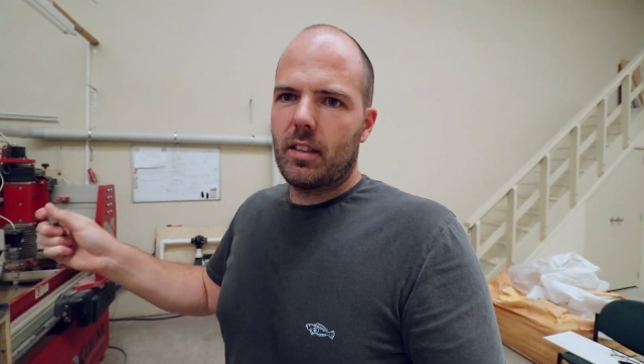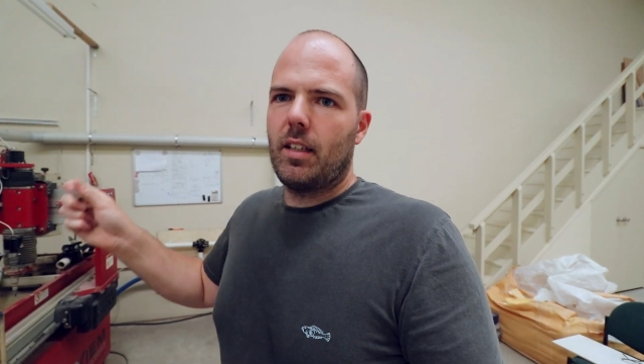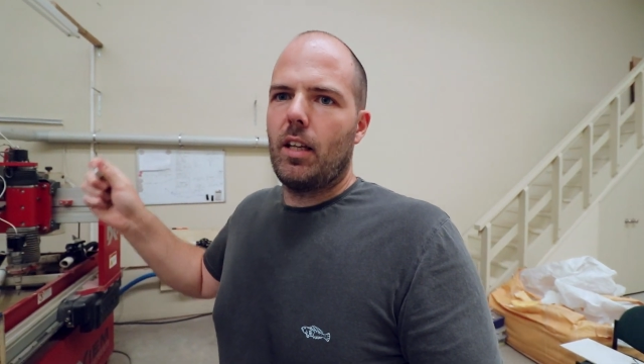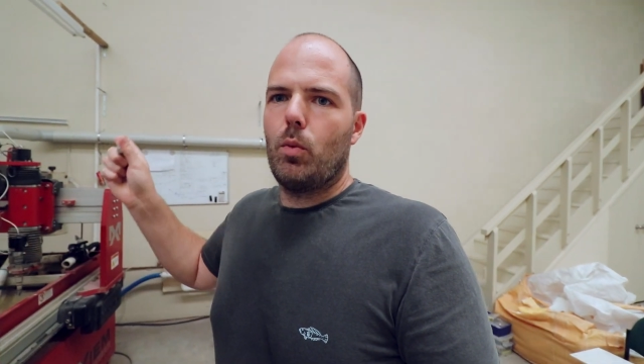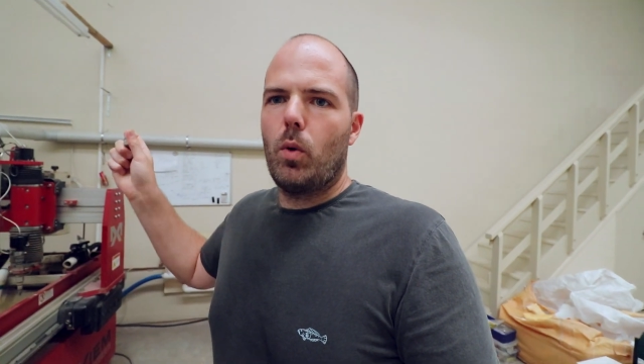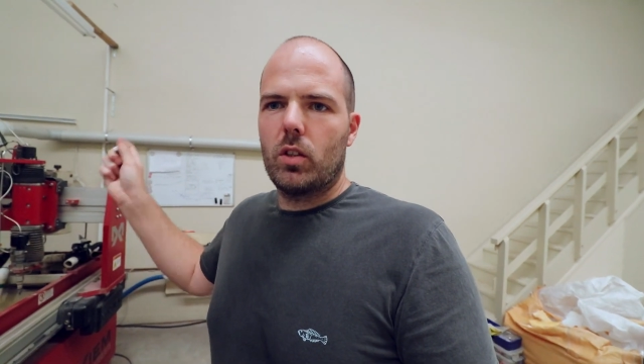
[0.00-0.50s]
and
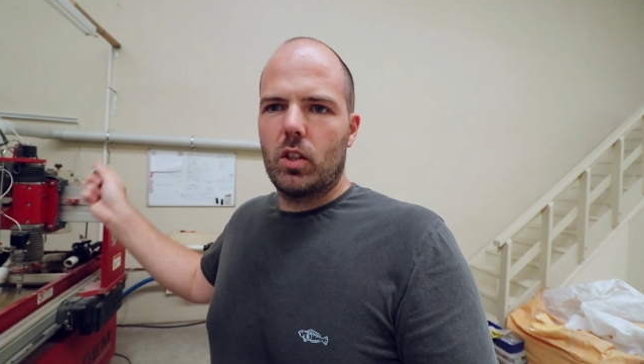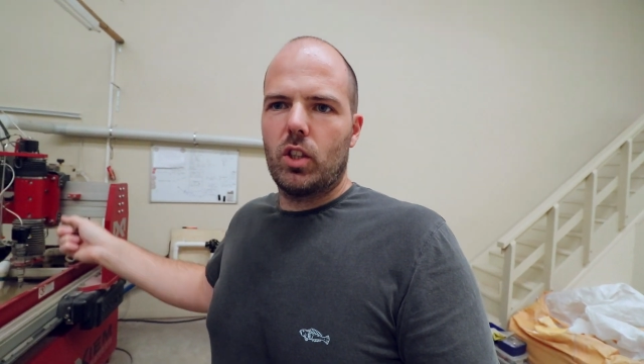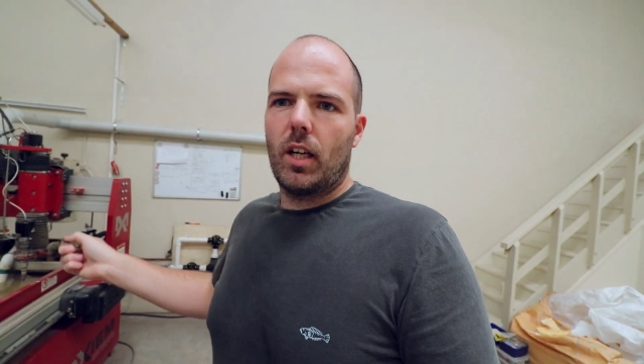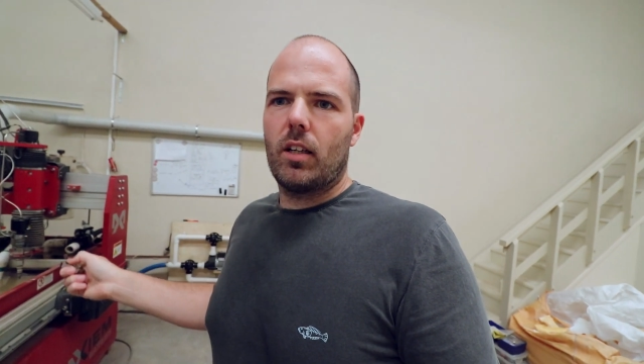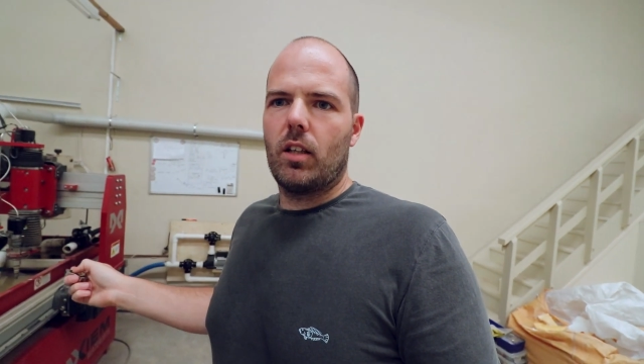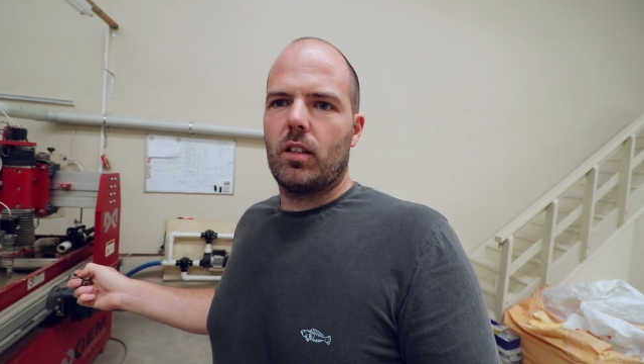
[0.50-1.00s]
then the water
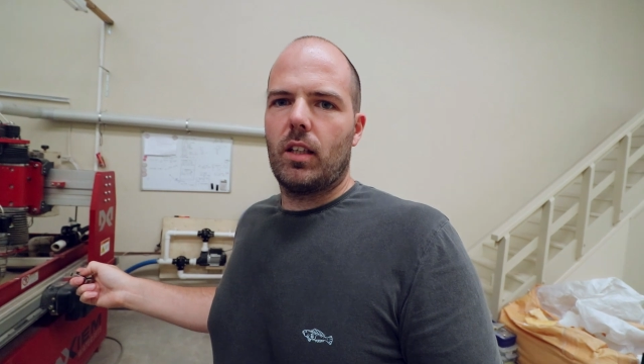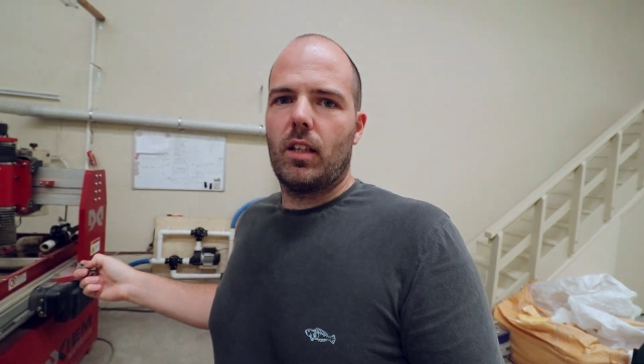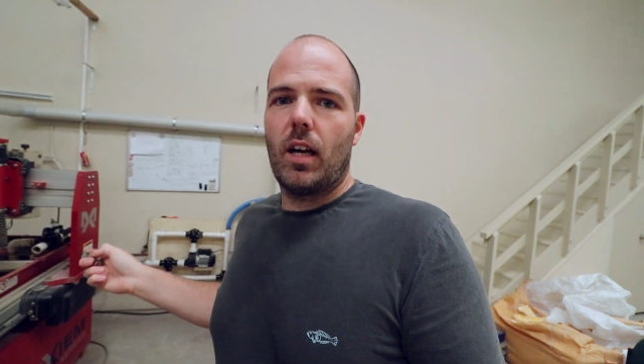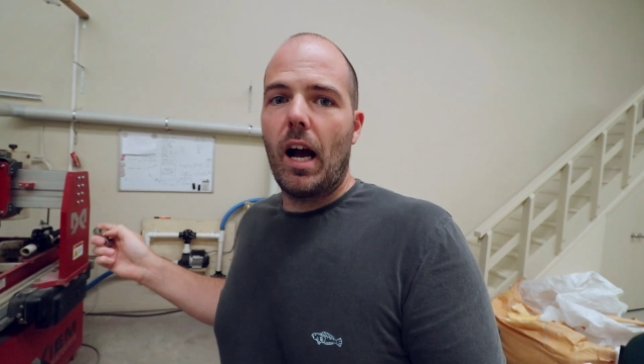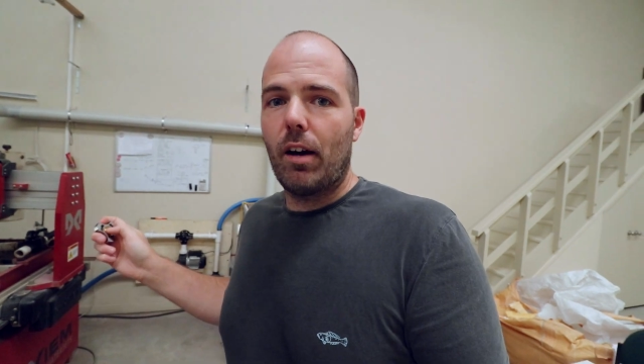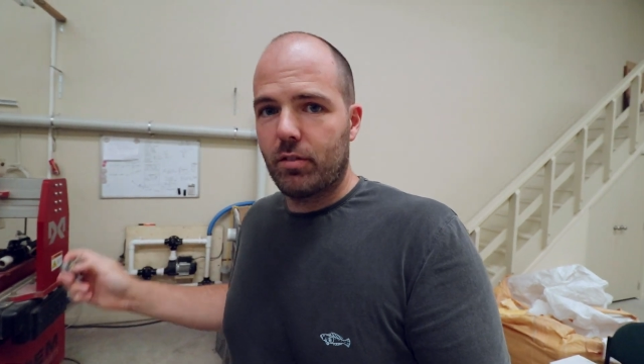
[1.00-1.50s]
jet
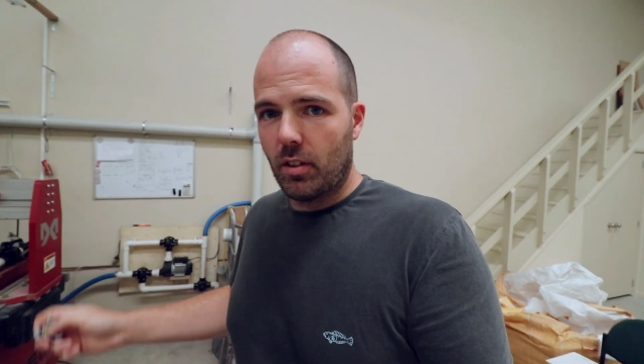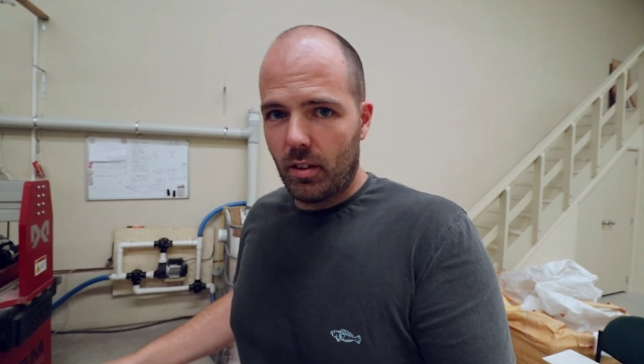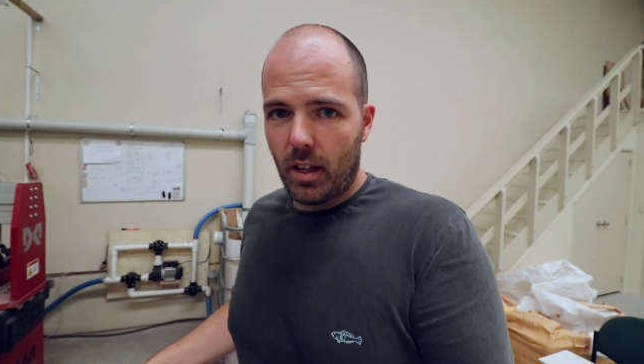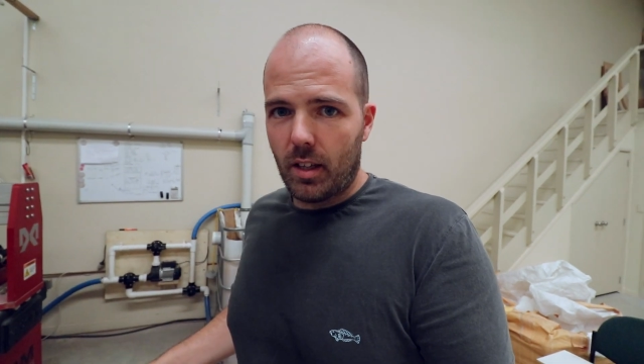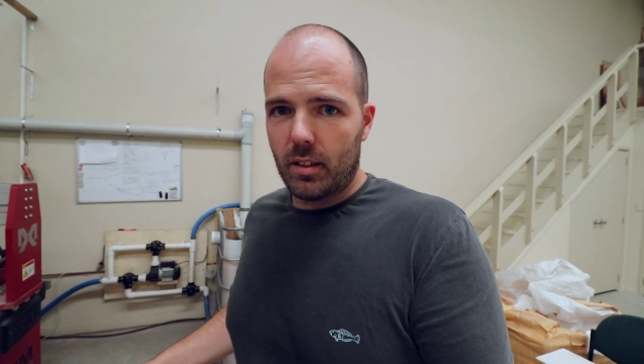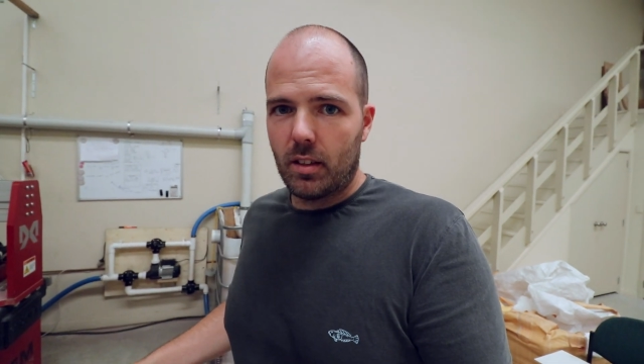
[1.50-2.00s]
cutting after
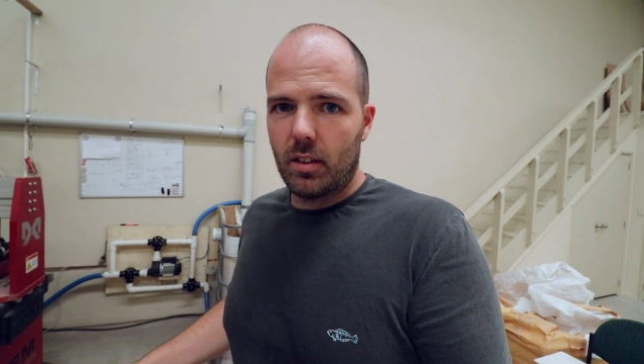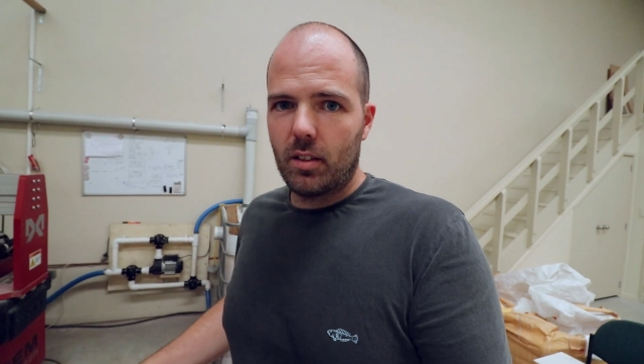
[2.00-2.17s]
that.